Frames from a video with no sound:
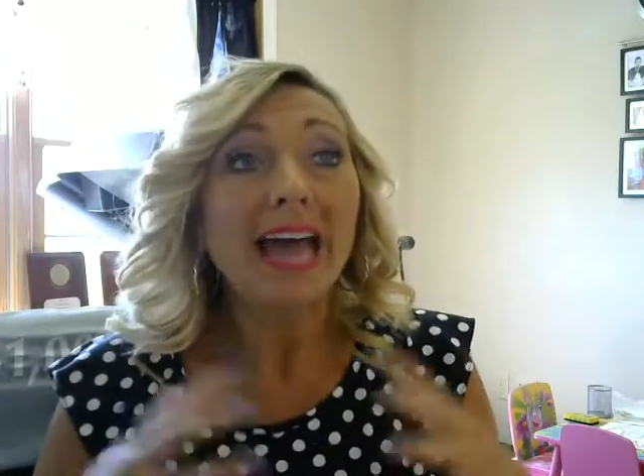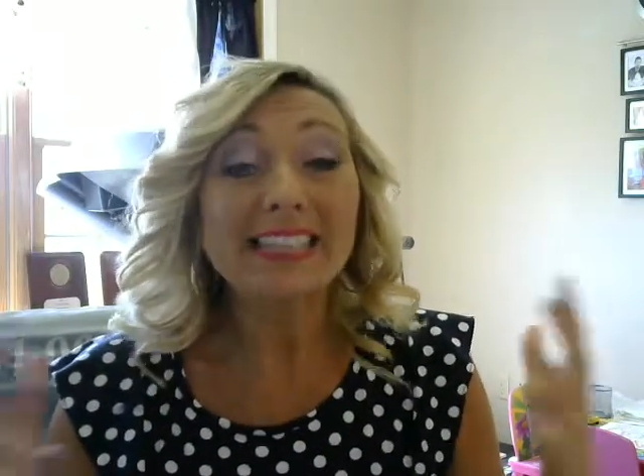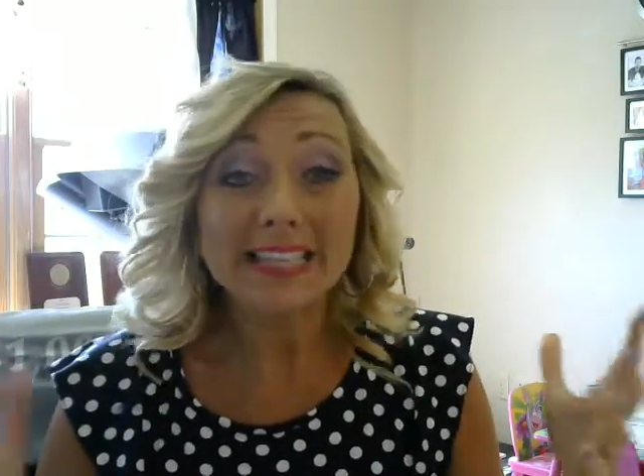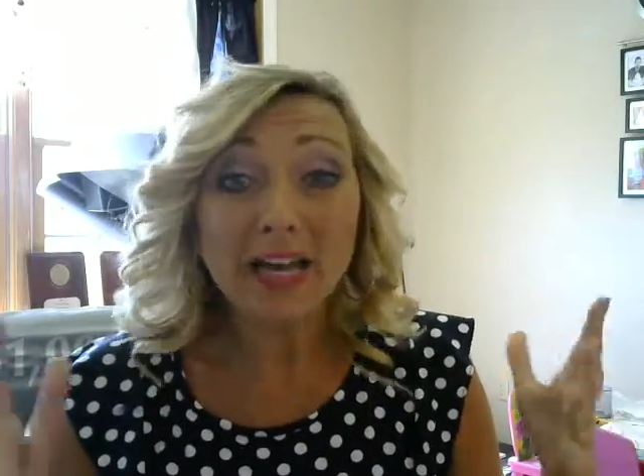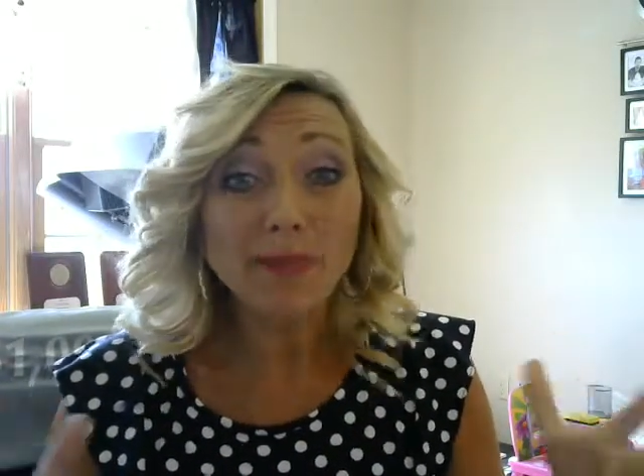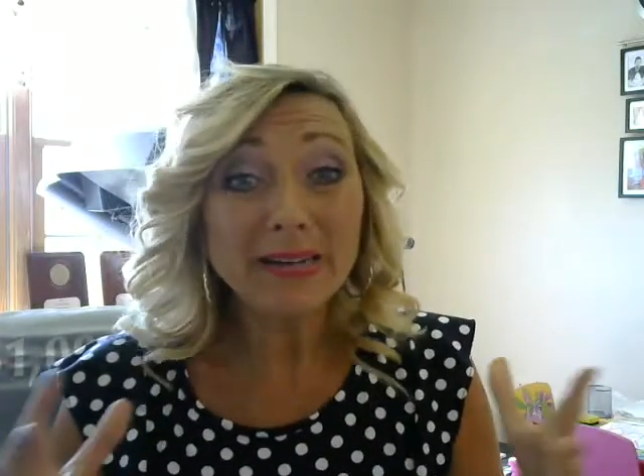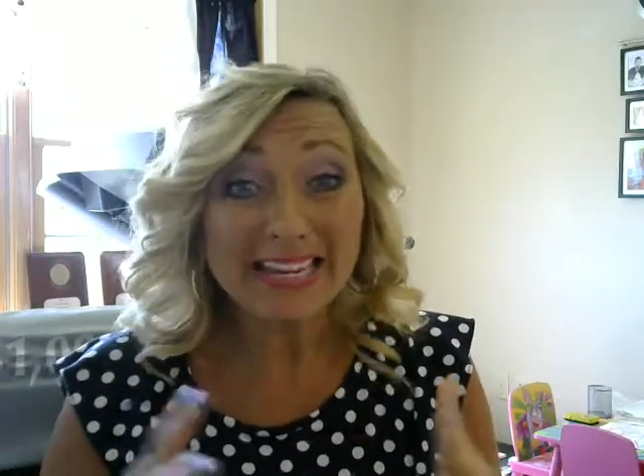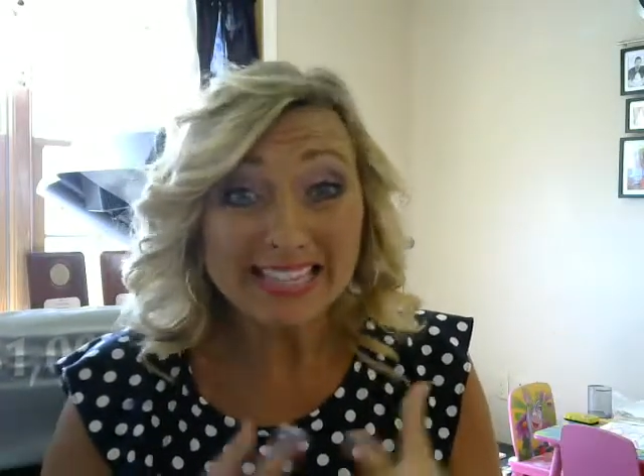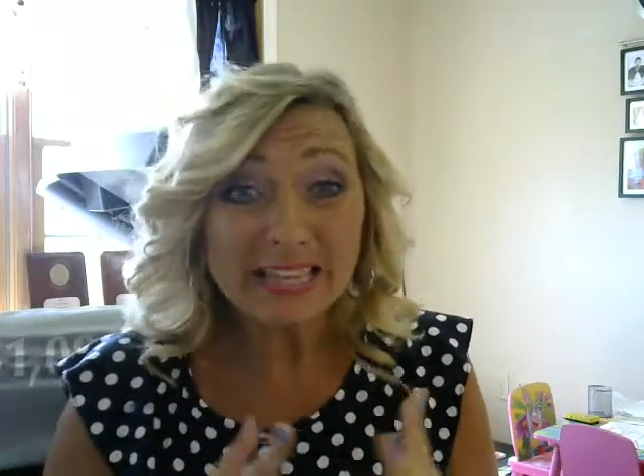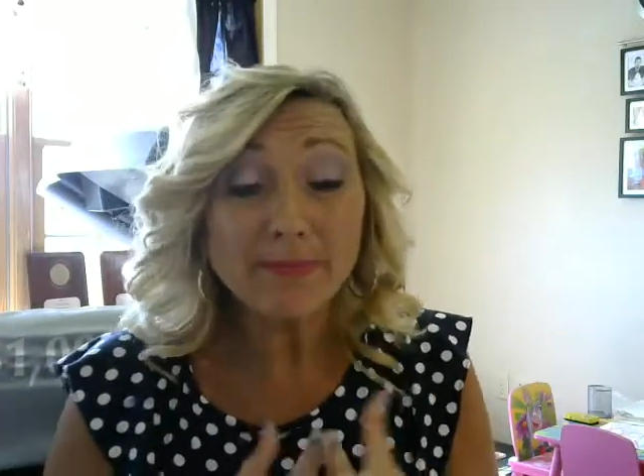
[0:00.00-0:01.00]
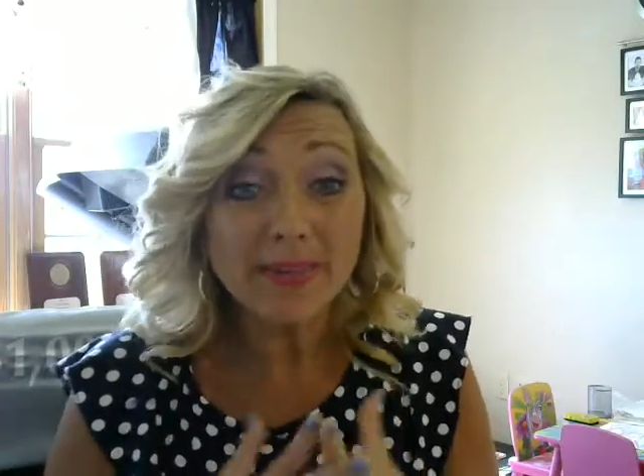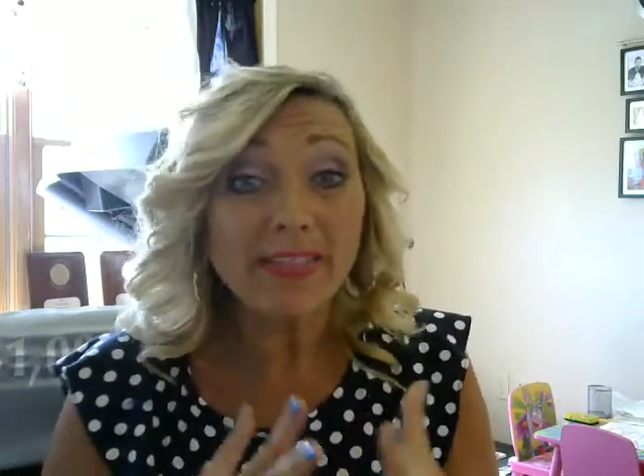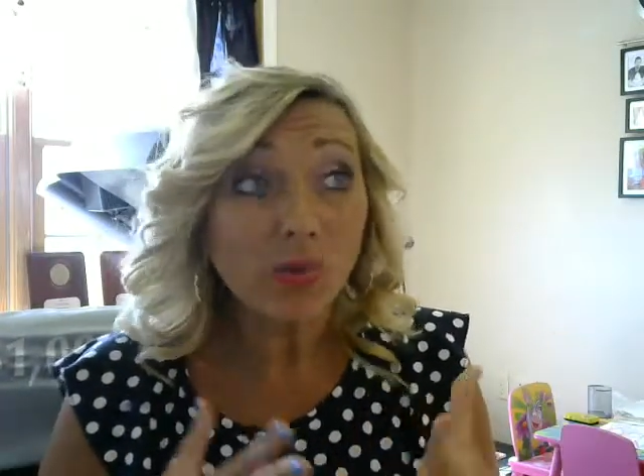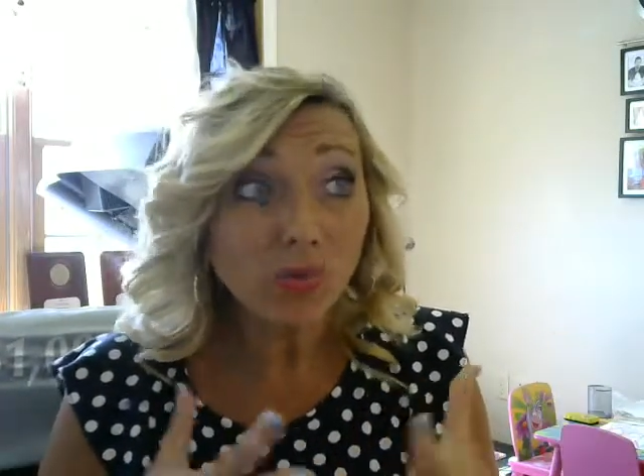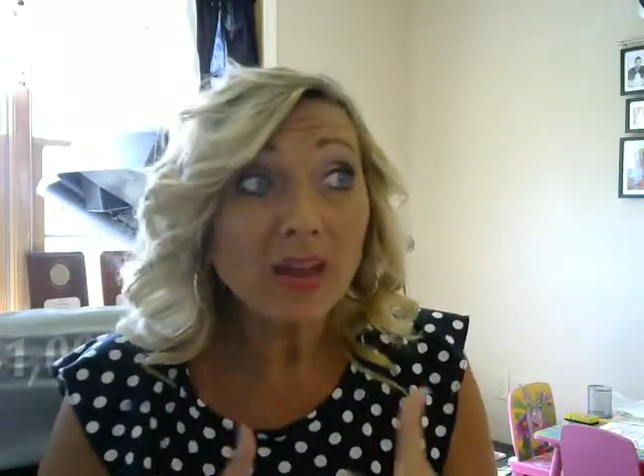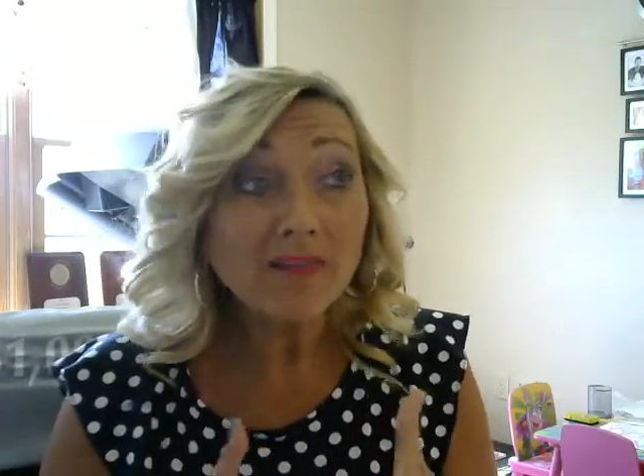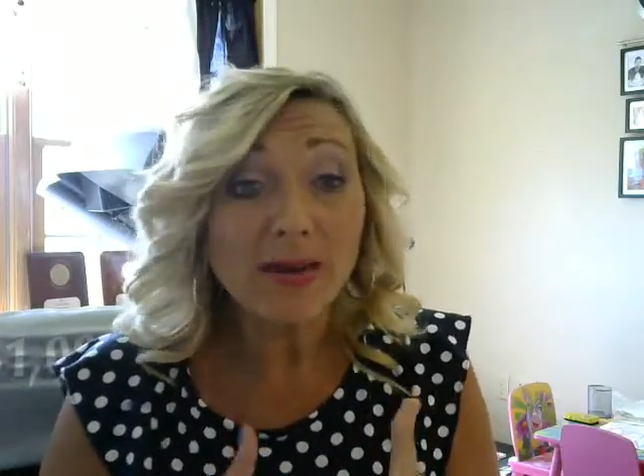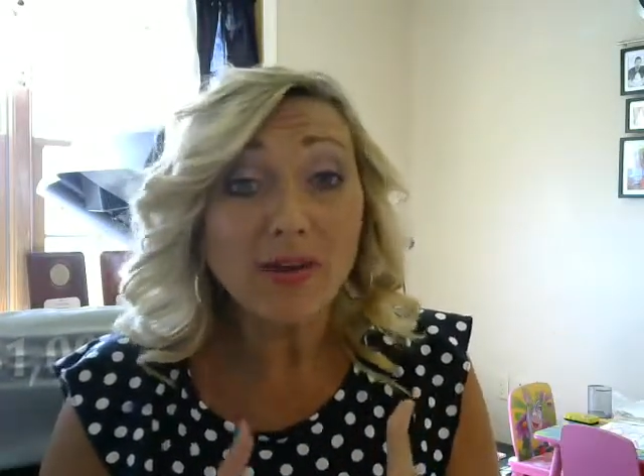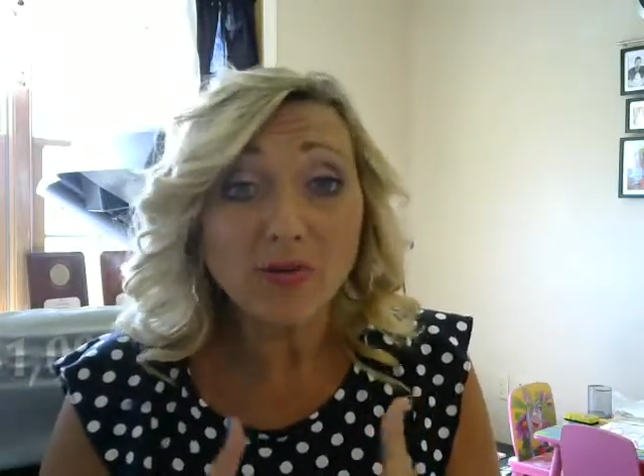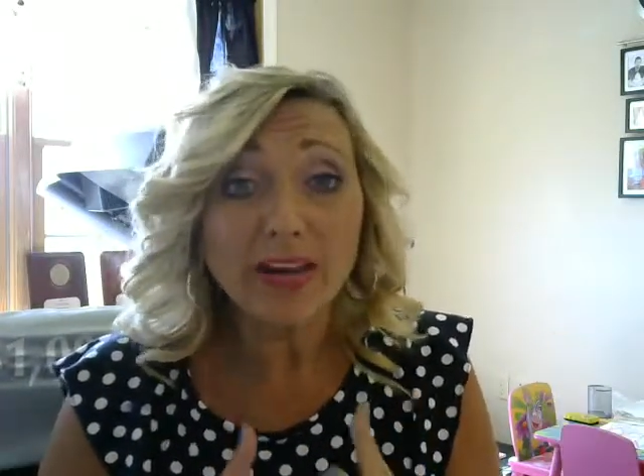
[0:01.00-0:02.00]
as a company, and it's something that we've
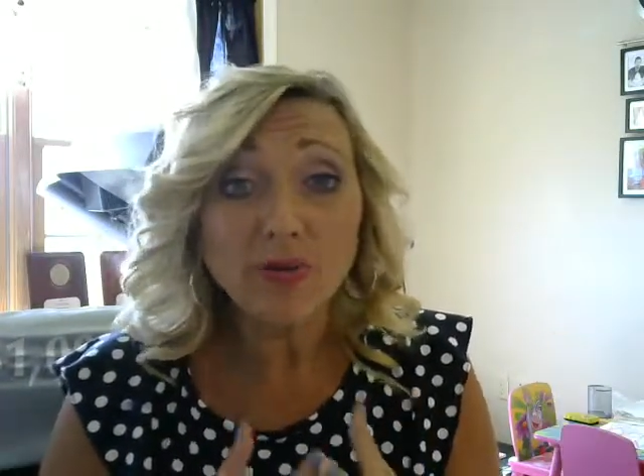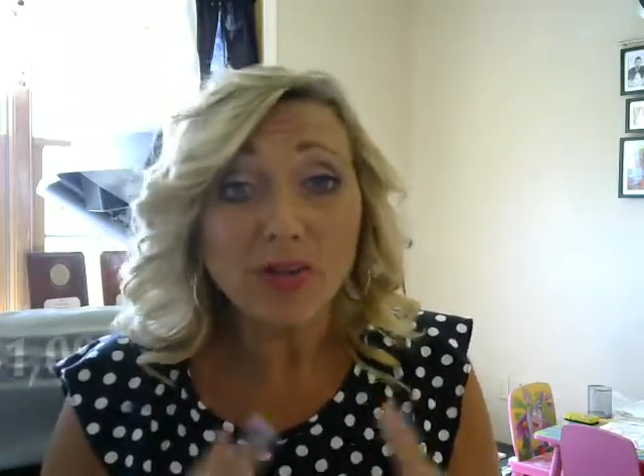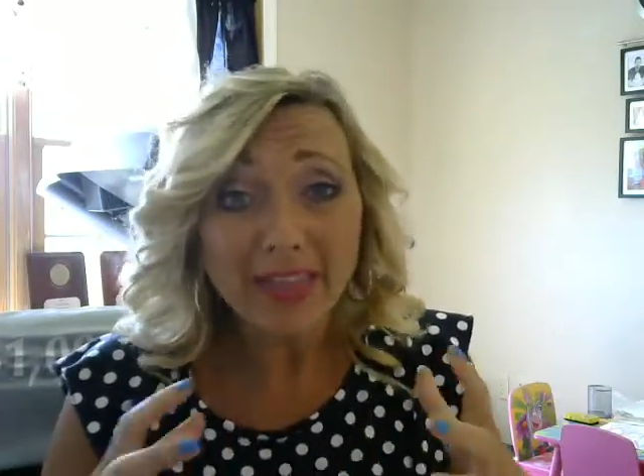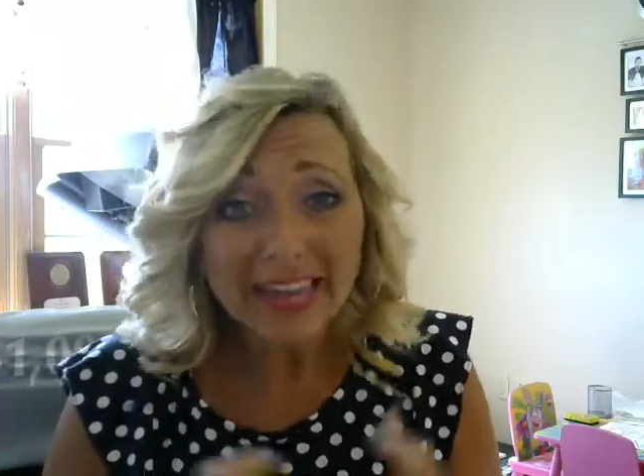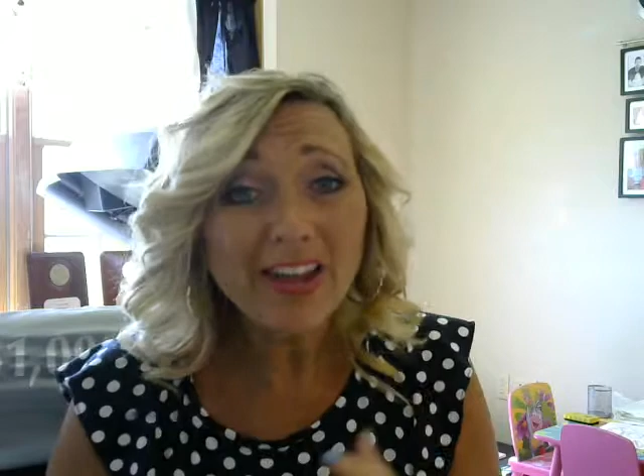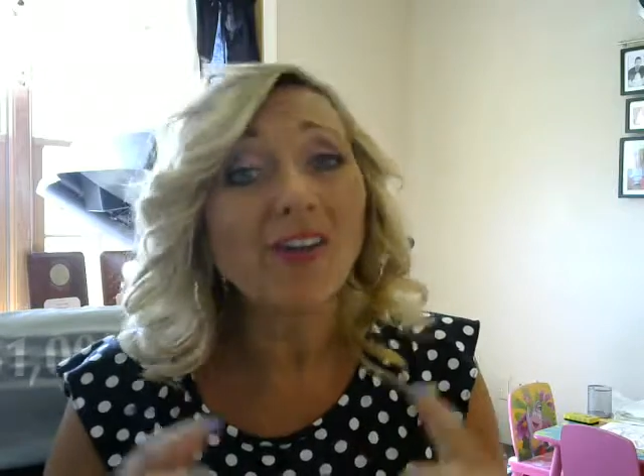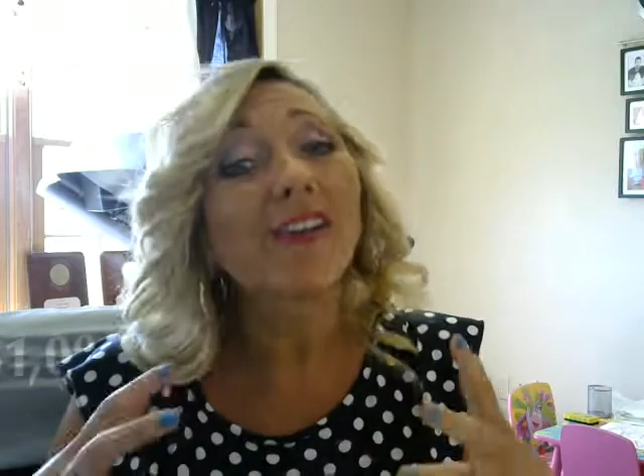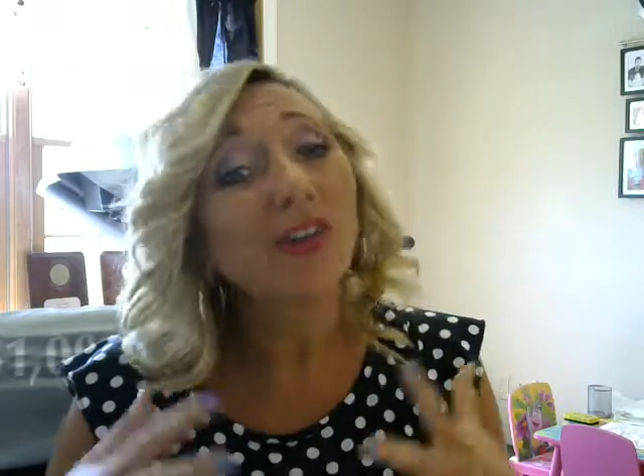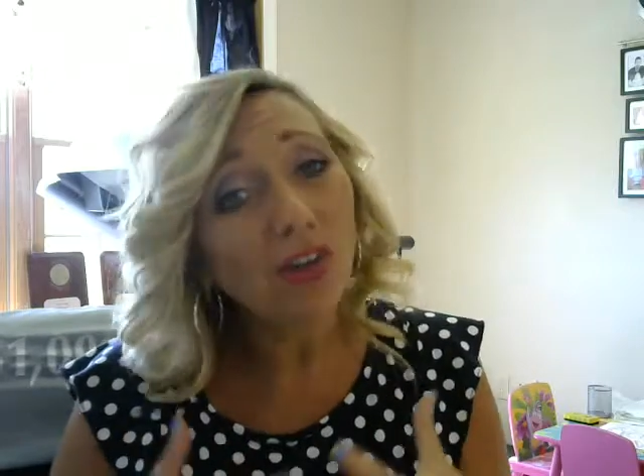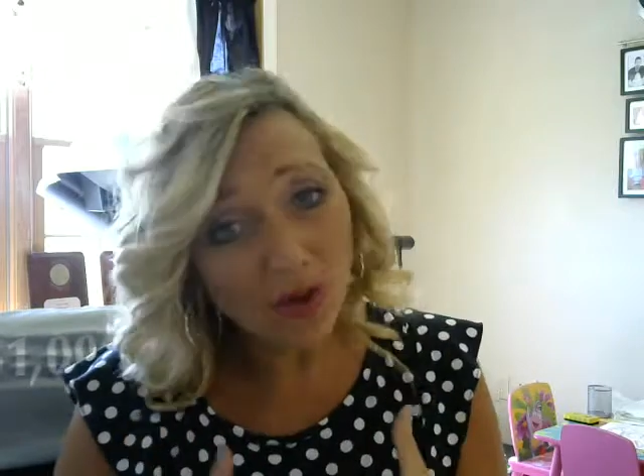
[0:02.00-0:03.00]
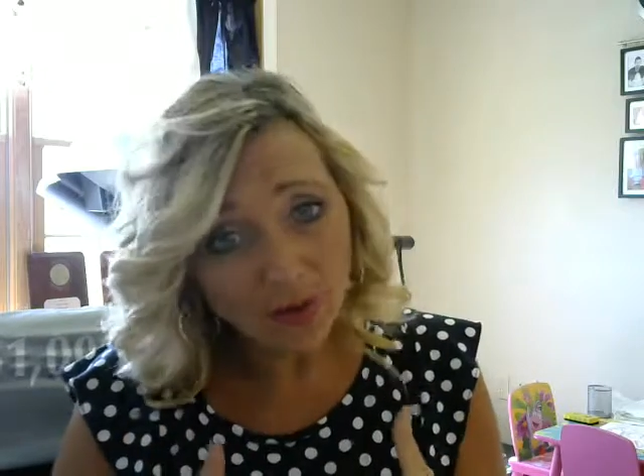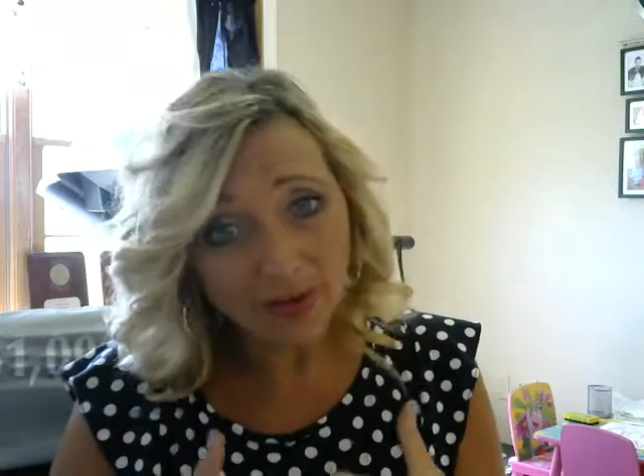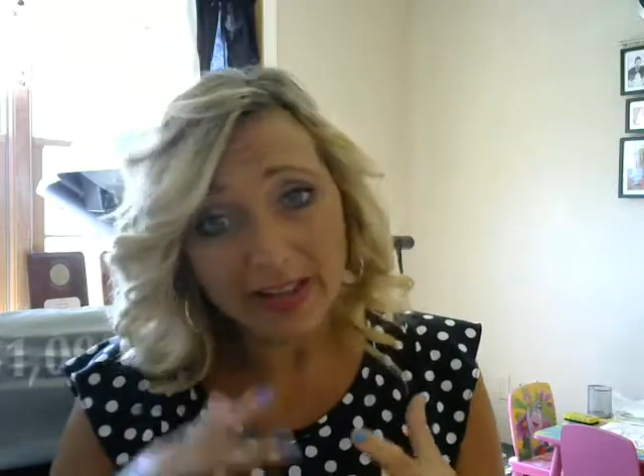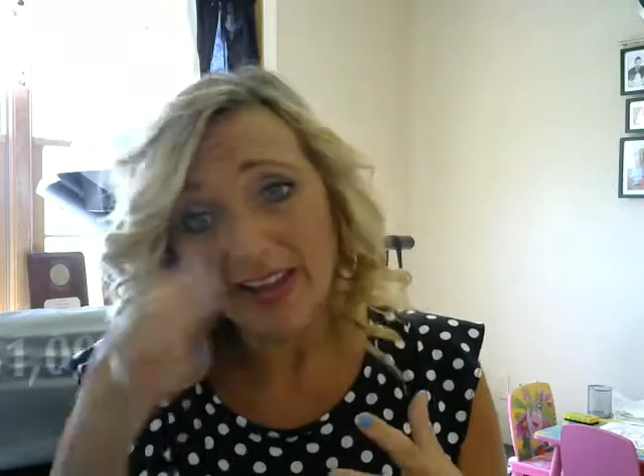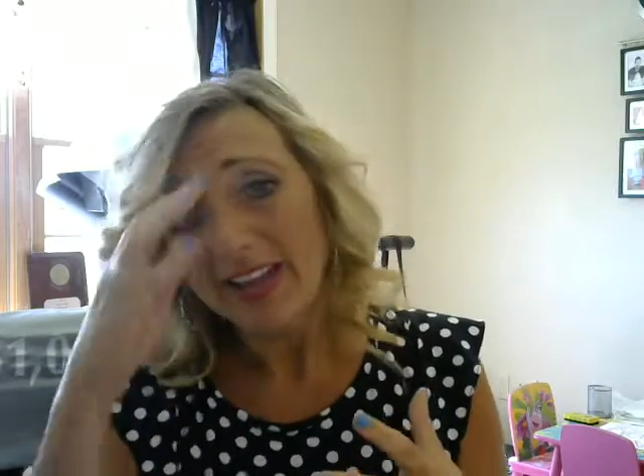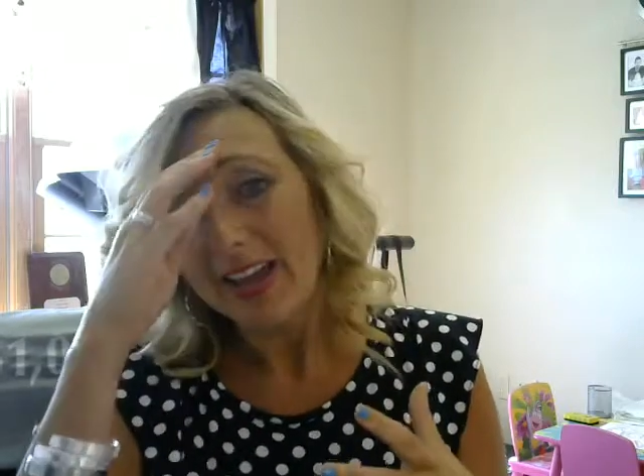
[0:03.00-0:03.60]
been running with here locally.